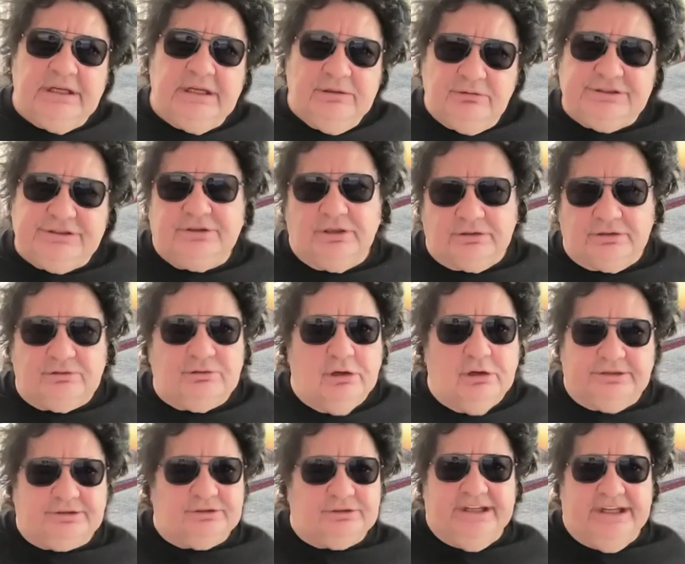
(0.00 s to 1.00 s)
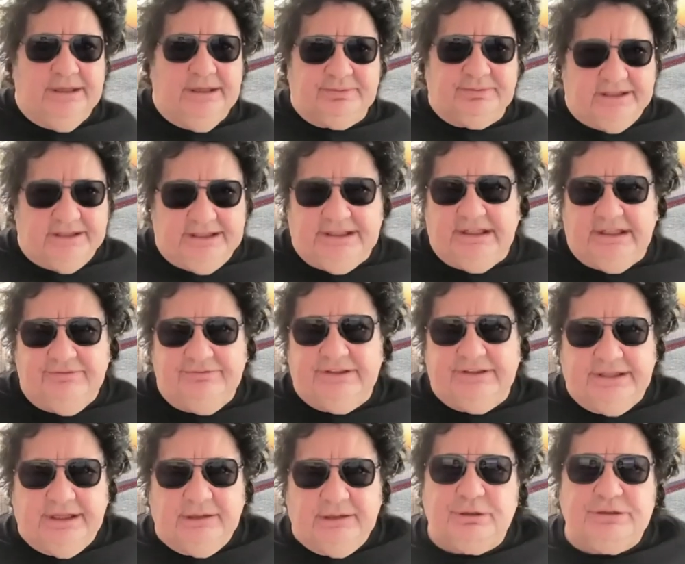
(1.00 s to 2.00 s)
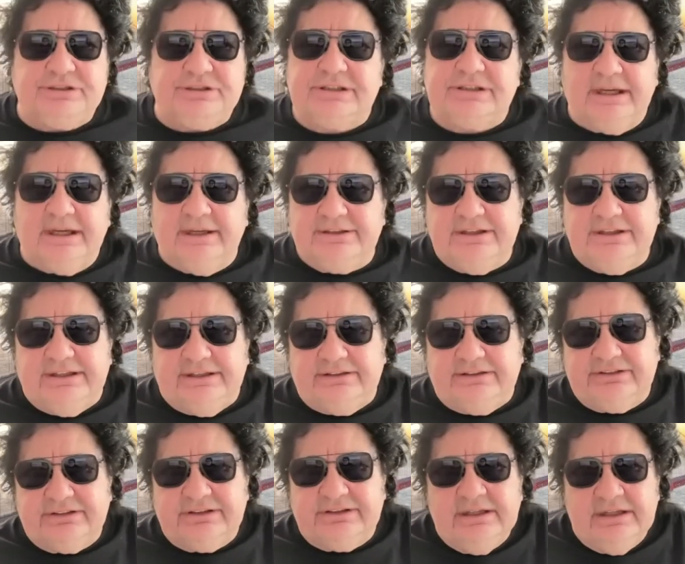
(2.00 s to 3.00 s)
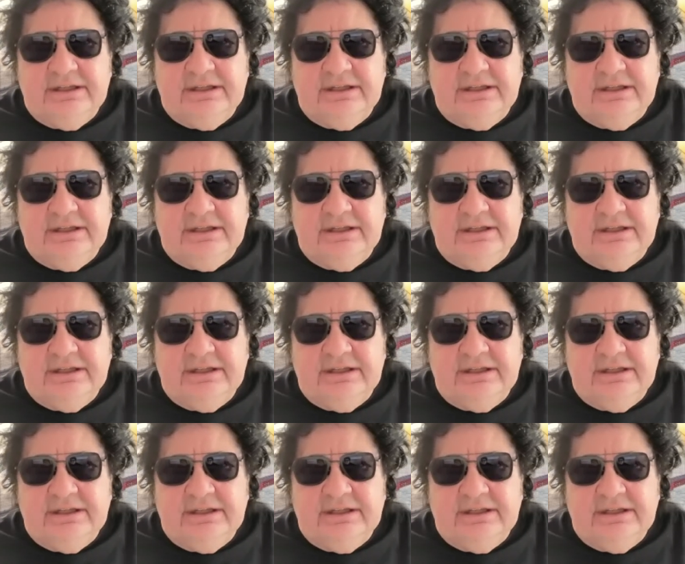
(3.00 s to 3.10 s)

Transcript: which got quite good airplay, even though they weren't chart hits.